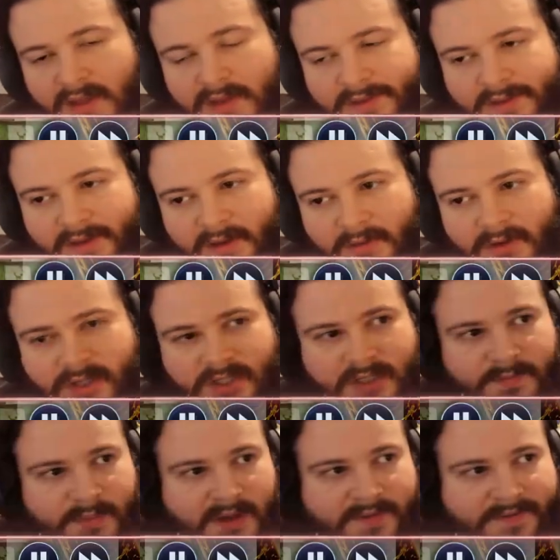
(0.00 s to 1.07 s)
So we're
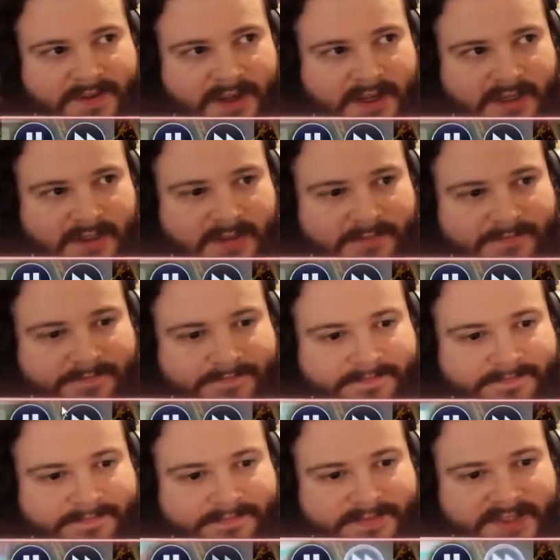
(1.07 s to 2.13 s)
just butt fucked.
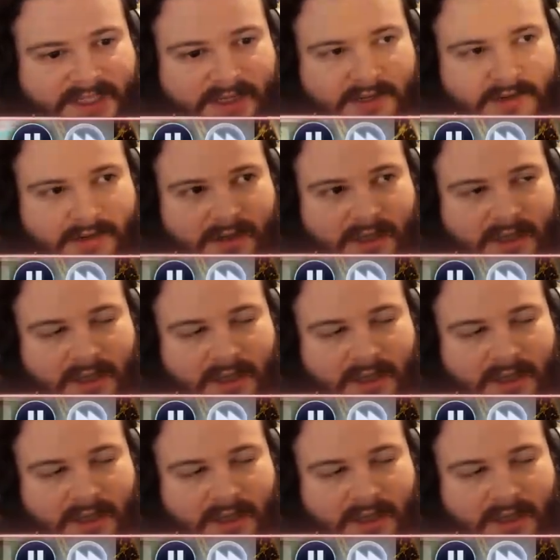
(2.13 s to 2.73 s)
So,